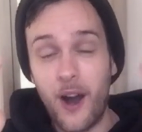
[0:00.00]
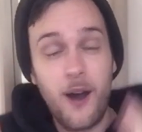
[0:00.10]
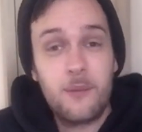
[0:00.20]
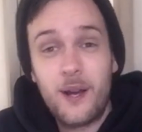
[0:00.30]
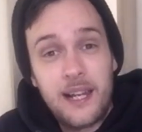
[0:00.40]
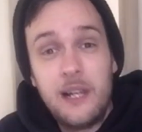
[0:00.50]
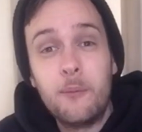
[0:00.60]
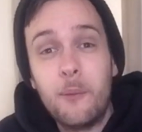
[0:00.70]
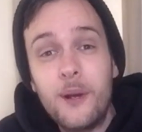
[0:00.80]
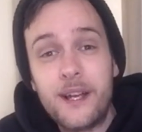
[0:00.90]
I'm like a little
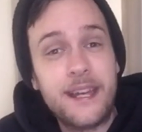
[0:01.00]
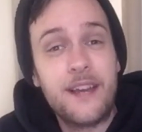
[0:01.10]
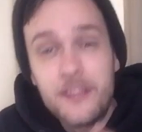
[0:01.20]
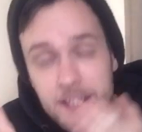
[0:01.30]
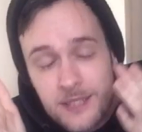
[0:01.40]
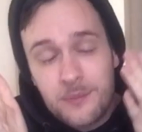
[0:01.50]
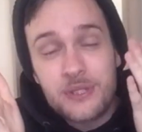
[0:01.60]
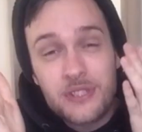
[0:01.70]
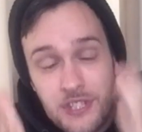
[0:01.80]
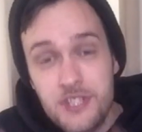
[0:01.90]
boy again. This
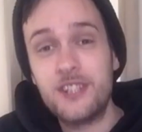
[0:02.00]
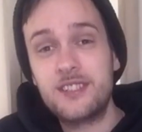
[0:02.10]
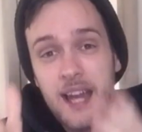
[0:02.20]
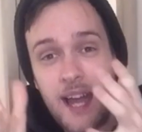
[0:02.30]
was just